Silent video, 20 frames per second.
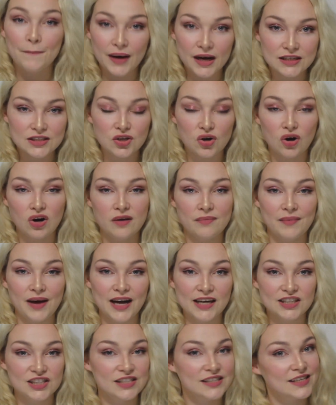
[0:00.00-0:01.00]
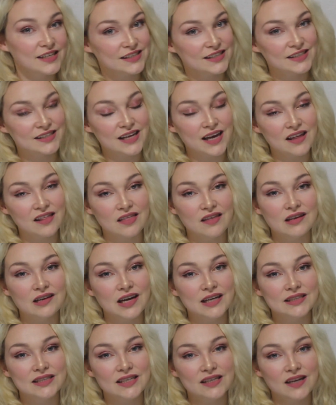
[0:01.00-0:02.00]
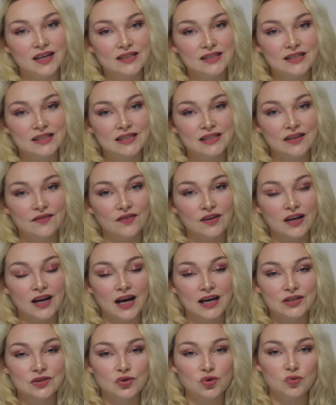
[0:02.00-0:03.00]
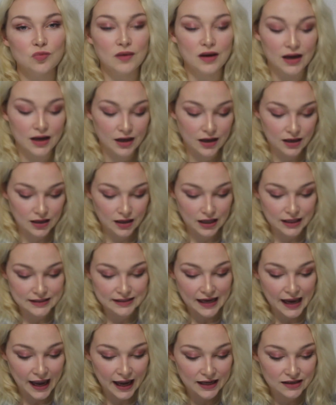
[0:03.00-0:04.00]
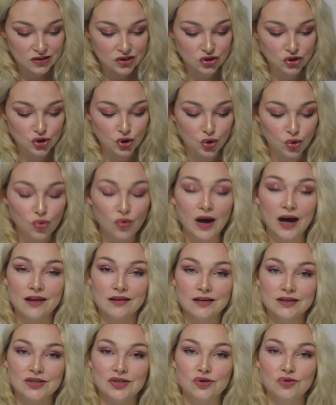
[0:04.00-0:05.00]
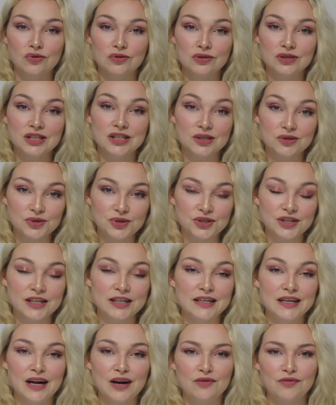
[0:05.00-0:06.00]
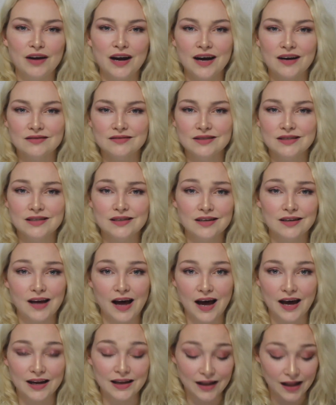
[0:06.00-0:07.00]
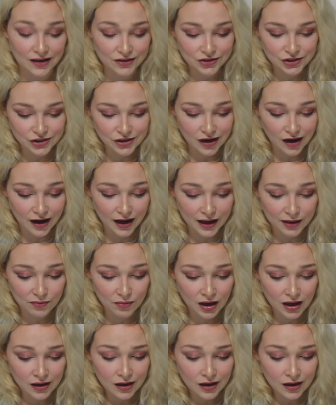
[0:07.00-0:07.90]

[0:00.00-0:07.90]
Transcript: But on March 16th, 1997, Azuma attacked 2 other school children around lunchtime.